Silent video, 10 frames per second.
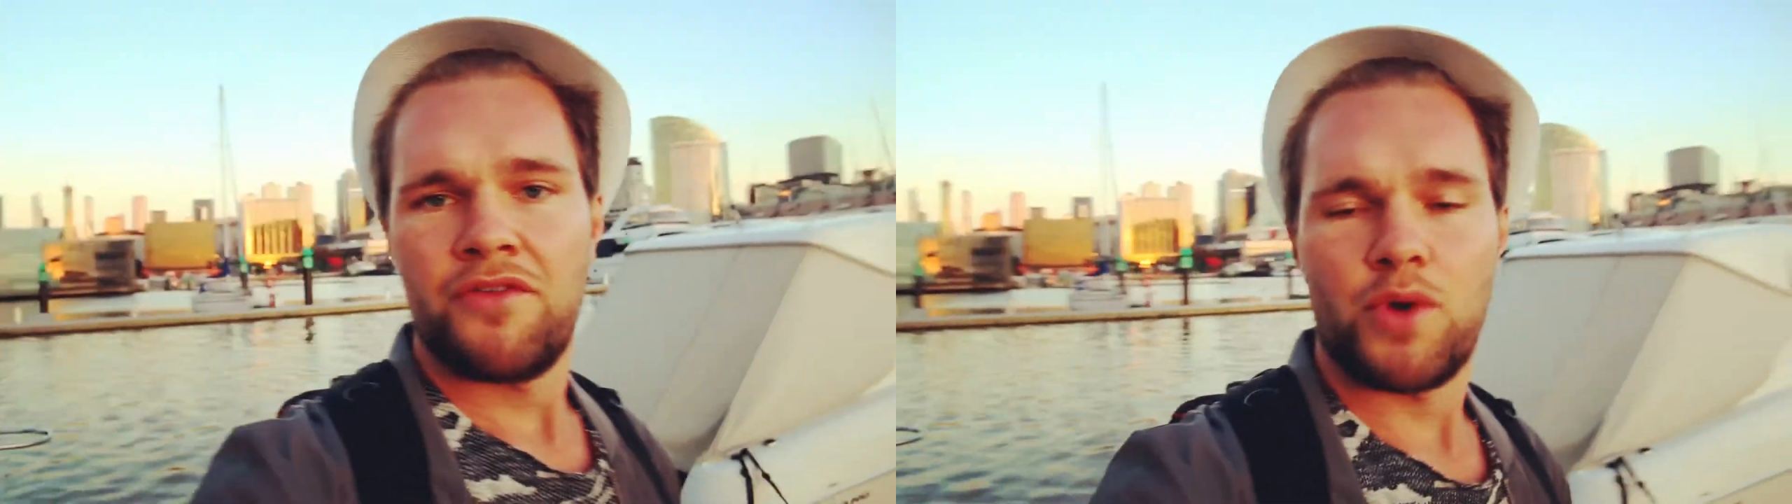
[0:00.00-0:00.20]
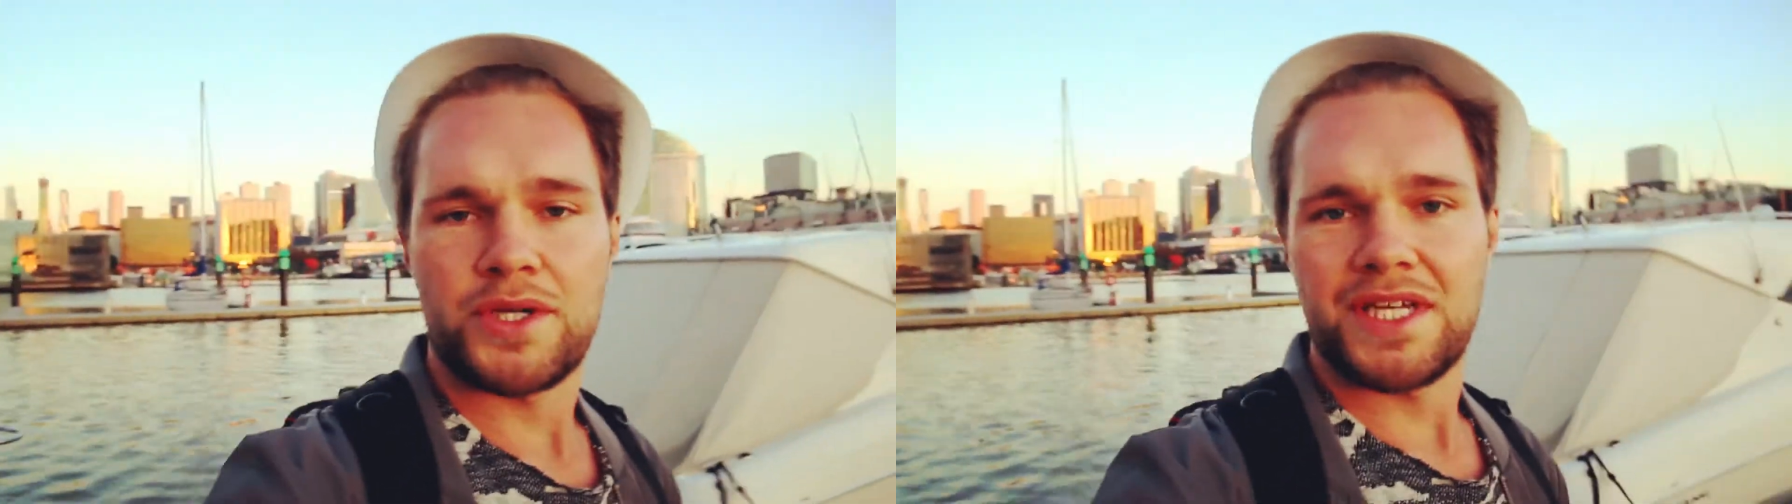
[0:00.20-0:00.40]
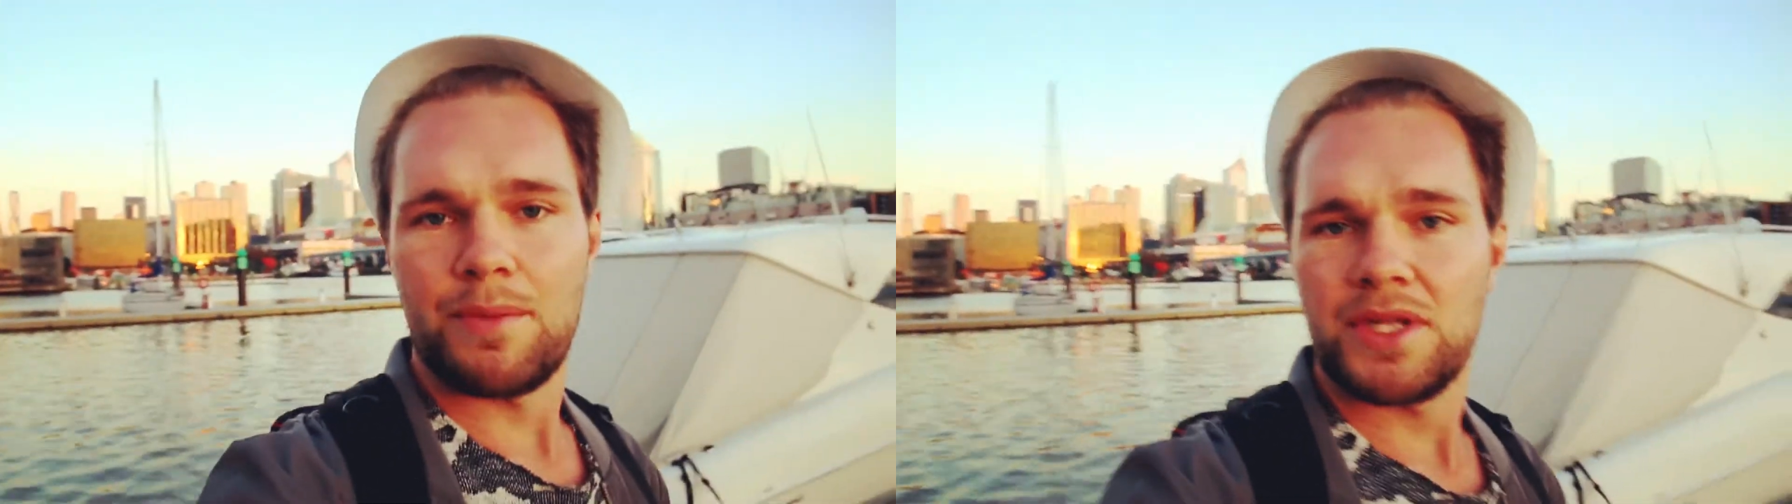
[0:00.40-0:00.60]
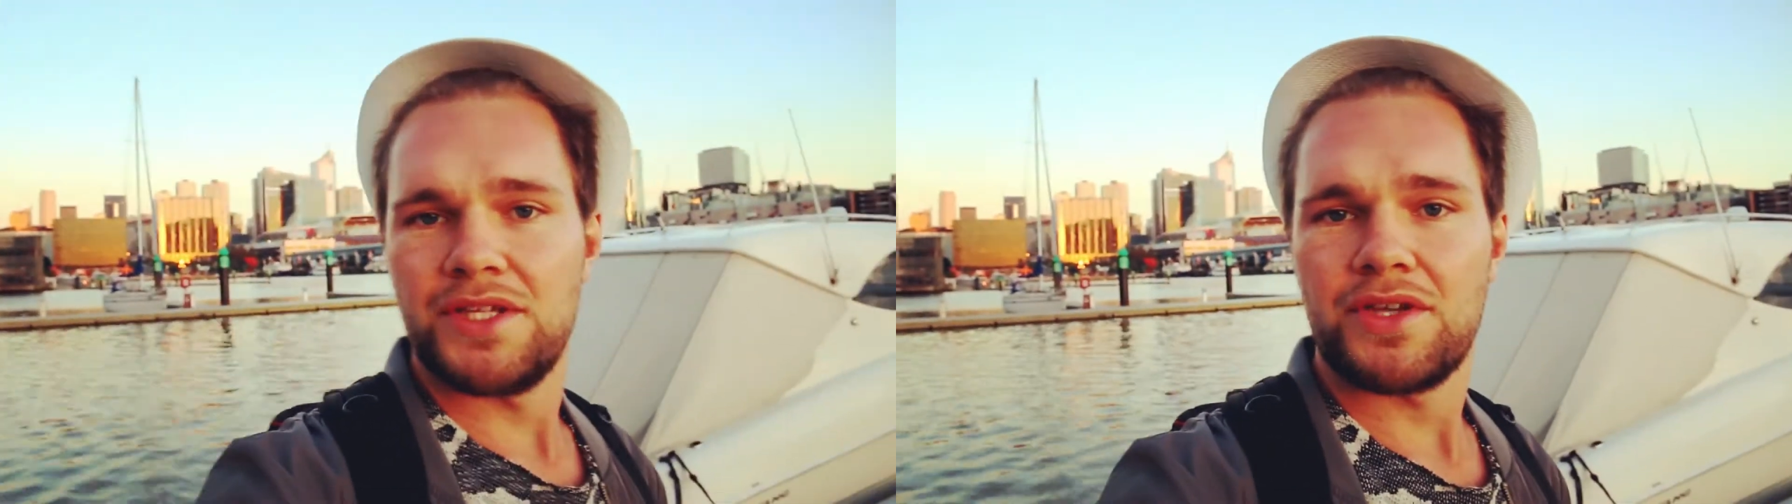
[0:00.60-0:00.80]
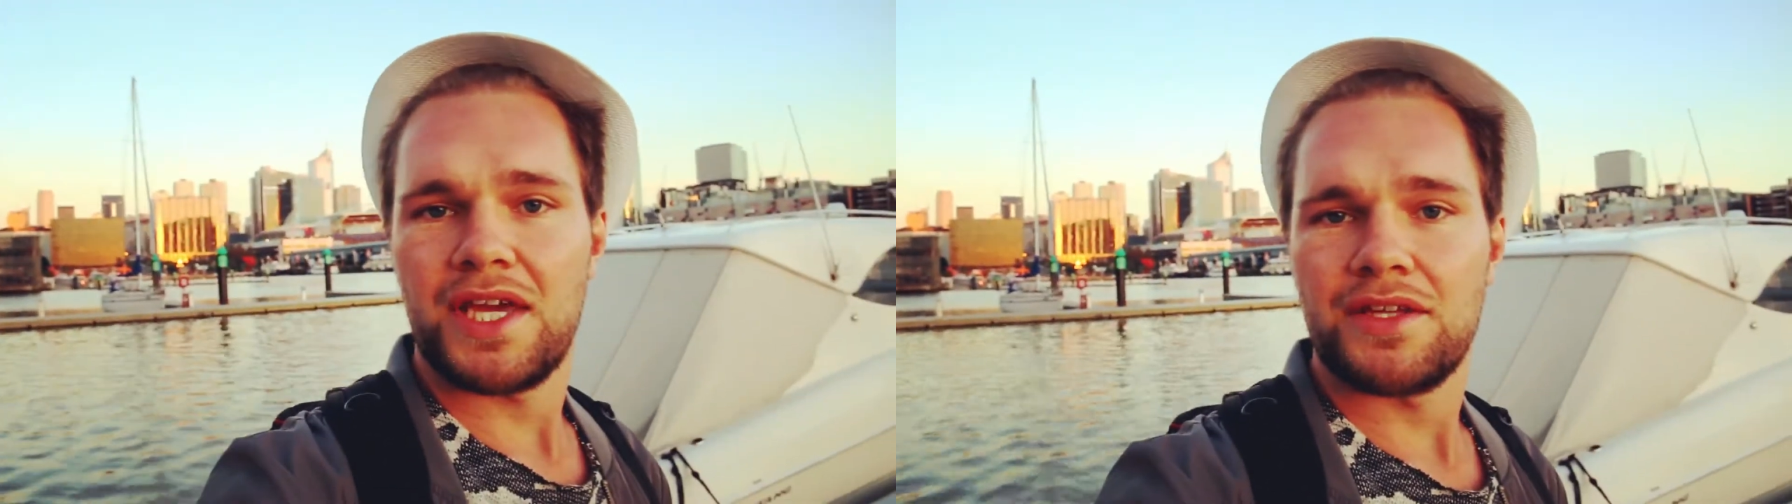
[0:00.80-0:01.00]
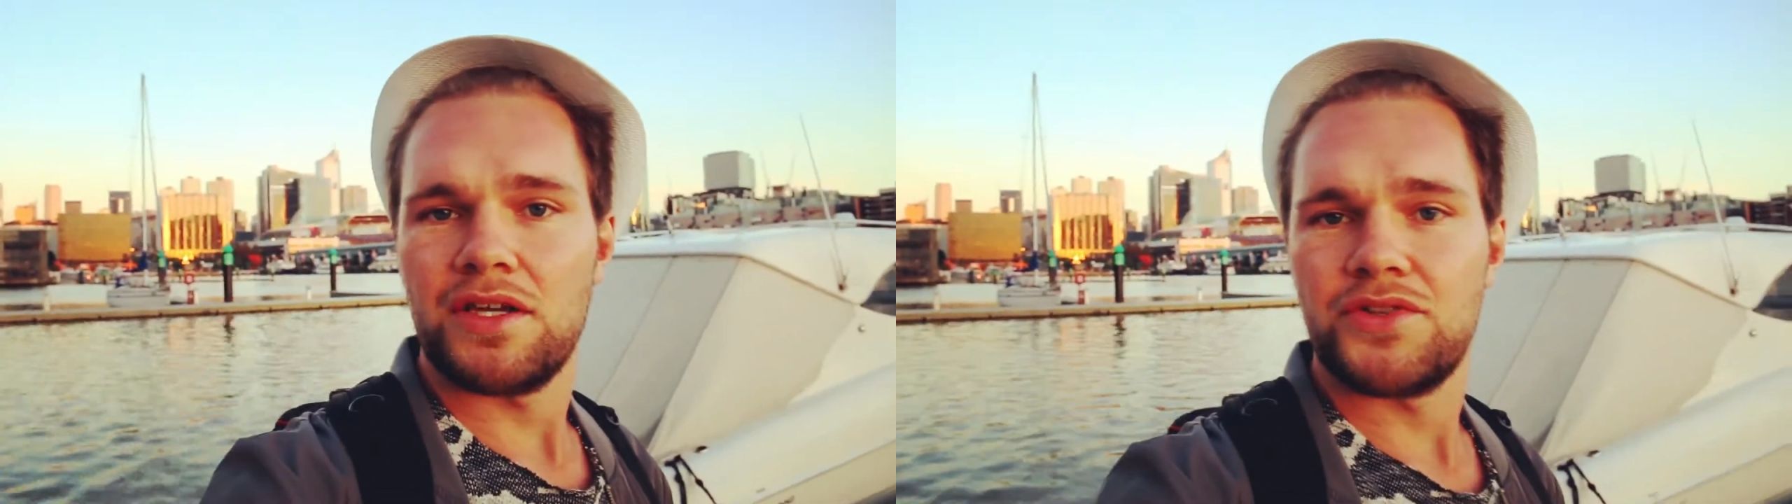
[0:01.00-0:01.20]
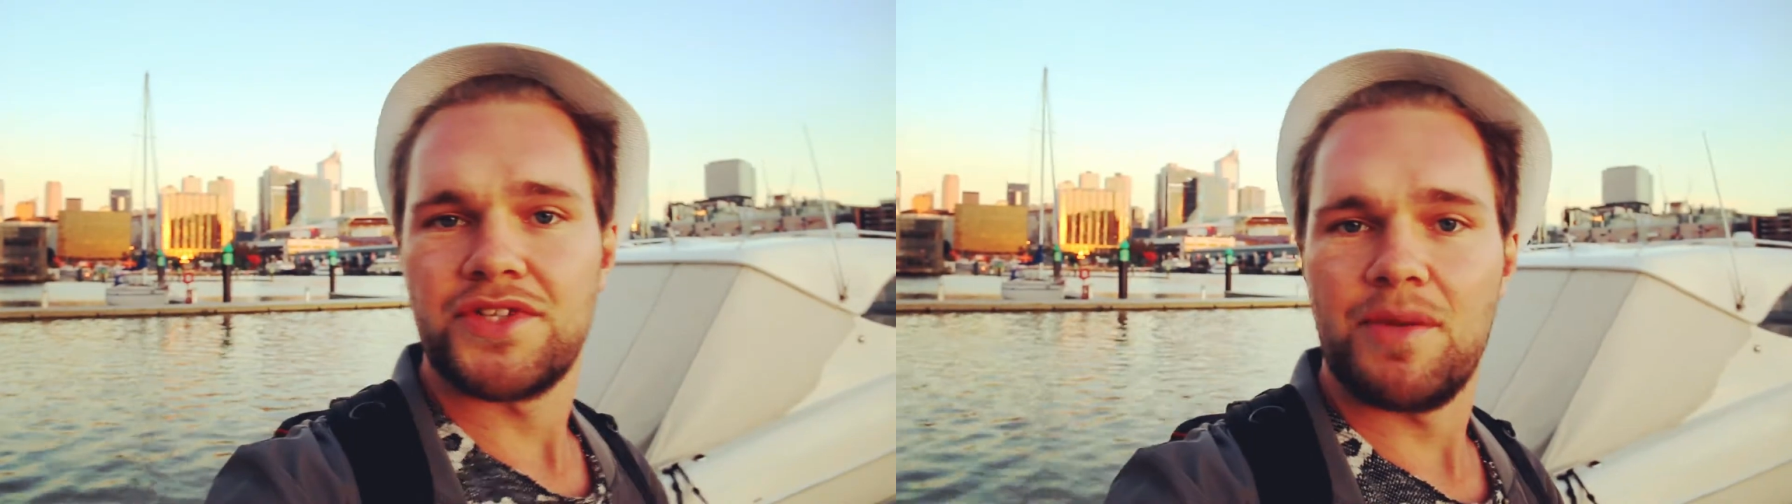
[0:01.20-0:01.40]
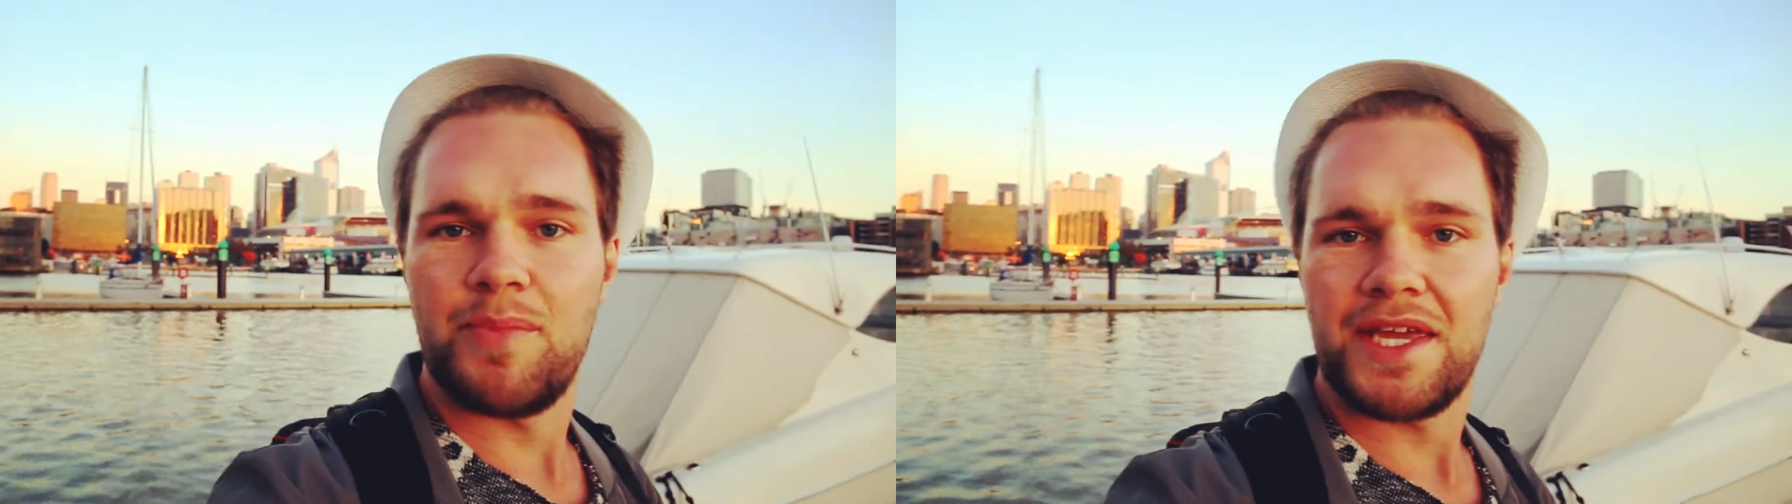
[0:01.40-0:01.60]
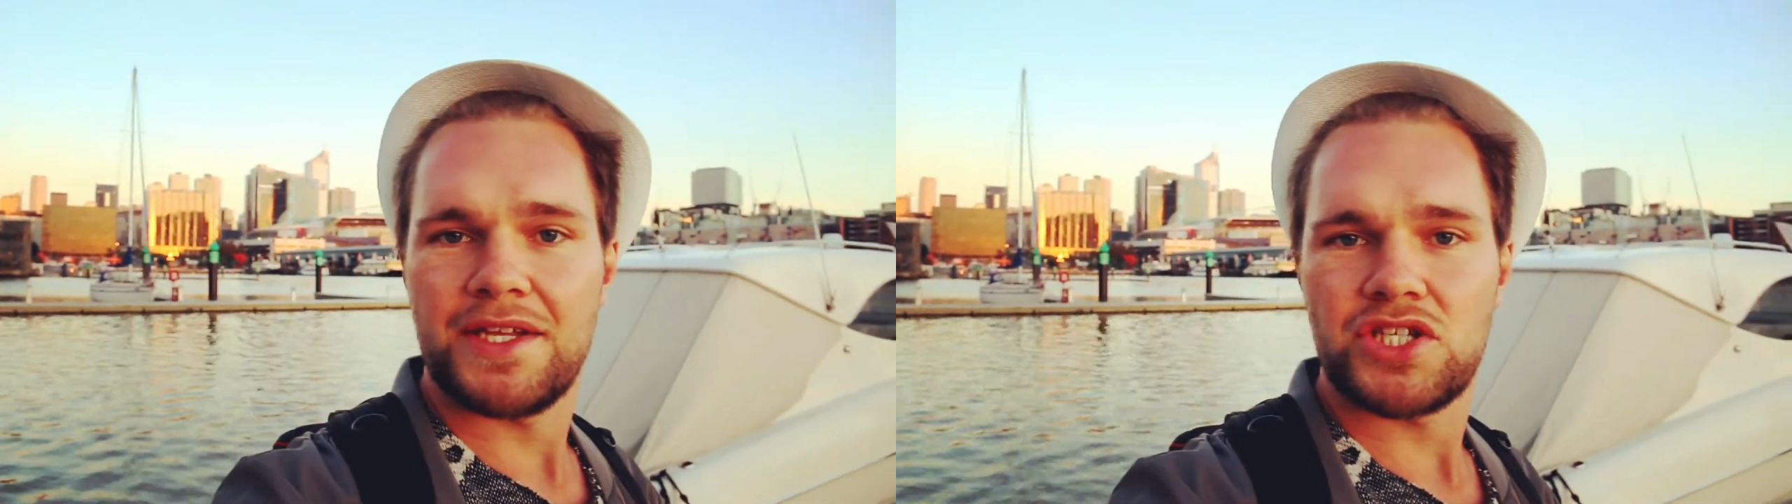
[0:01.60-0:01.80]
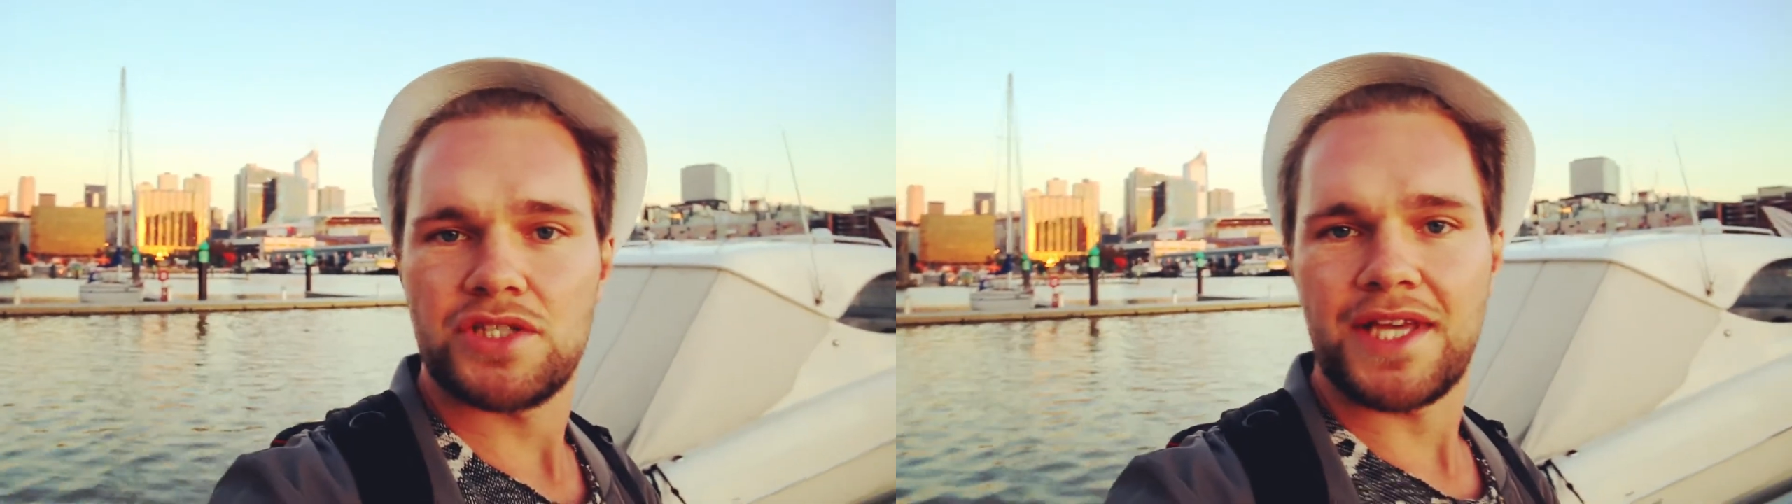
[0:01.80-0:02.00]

For example, you can go to the beach.